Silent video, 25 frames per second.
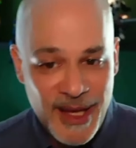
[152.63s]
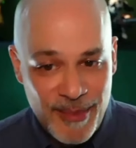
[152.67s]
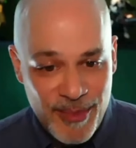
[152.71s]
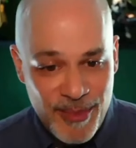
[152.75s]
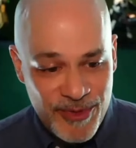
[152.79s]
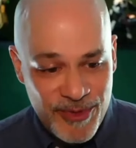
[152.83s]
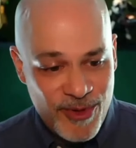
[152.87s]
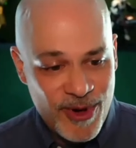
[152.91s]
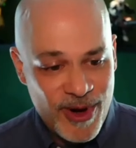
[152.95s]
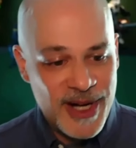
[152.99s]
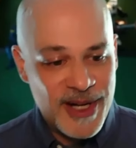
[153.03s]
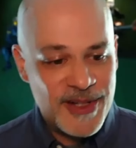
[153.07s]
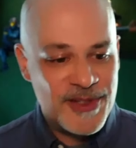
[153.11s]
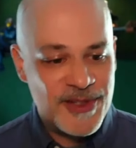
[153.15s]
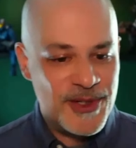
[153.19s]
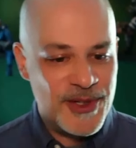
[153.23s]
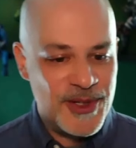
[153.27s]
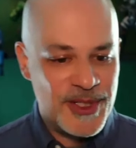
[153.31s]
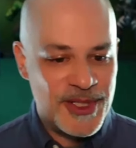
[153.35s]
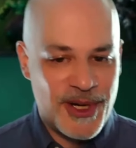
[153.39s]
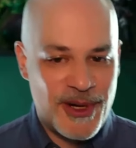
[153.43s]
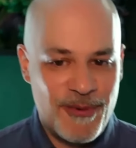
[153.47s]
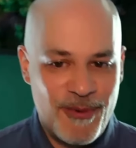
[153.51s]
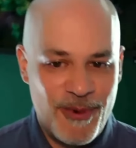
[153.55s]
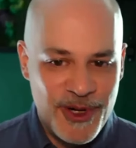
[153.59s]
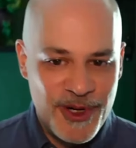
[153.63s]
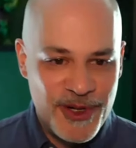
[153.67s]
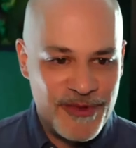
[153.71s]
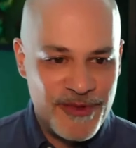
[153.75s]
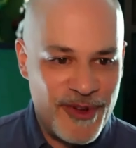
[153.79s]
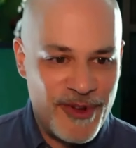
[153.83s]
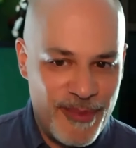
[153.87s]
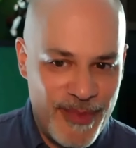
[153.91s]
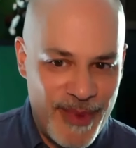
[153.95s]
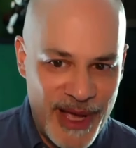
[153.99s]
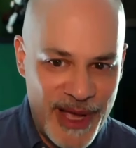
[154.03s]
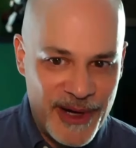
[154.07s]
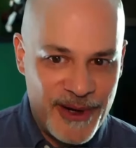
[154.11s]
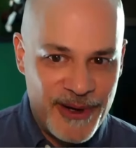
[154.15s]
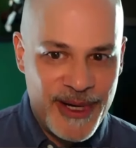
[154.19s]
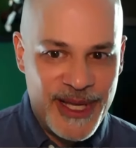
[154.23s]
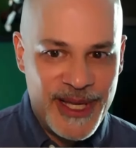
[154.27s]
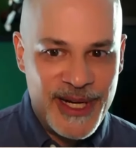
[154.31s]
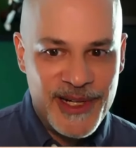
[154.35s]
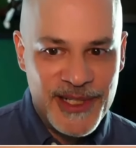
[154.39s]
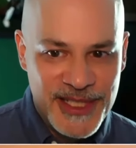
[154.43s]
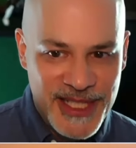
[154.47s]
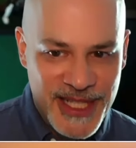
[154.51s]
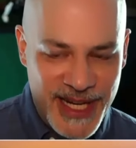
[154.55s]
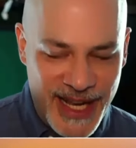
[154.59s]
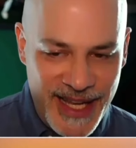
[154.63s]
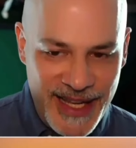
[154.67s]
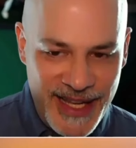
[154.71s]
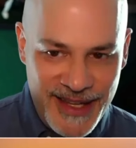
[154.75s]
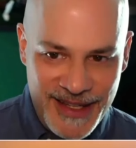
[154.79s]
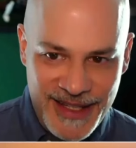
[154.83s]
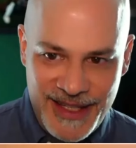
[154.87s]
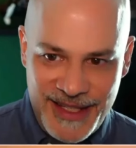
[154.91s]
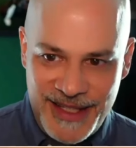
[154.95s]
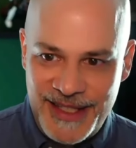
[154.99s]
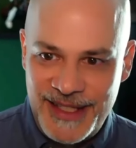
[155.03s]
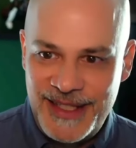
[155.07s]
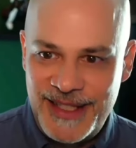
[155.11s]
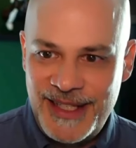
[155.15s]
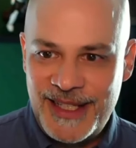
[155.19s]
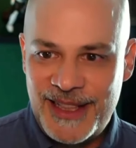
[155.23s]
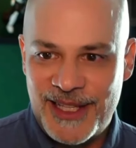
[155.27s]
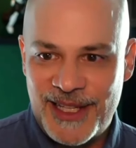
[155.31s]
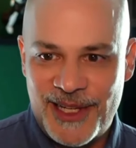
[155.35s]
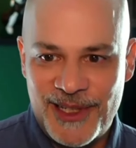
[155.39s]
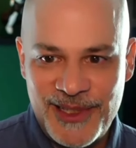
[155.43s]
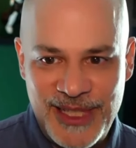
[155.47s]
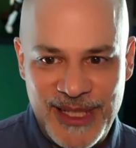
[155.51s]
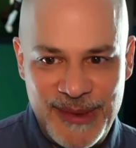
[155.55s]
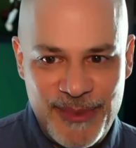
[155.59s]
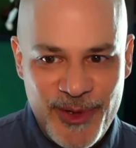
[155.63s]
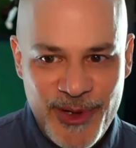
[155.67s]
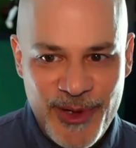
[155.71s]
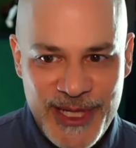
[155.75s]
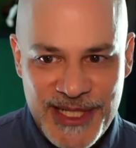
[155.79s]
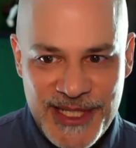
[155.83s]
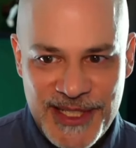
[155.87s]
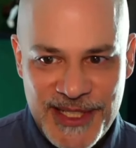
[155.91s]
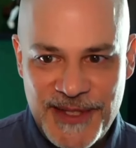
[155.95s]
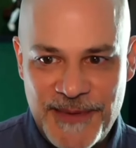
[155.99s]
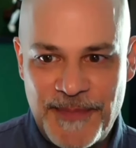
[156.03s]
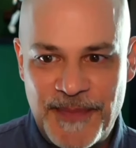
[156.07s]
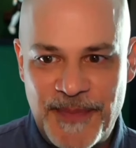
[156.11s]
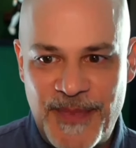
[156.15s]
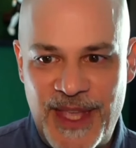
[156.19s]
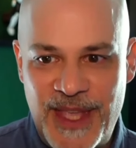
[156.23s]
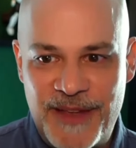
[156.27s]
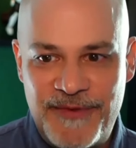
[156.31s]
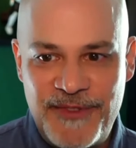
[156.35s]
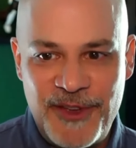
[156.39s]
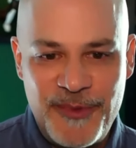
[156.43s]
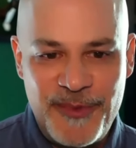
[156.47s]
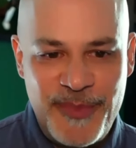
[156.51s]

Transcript: before I introduce our wonderful moderator today, Claire Leibowitz. If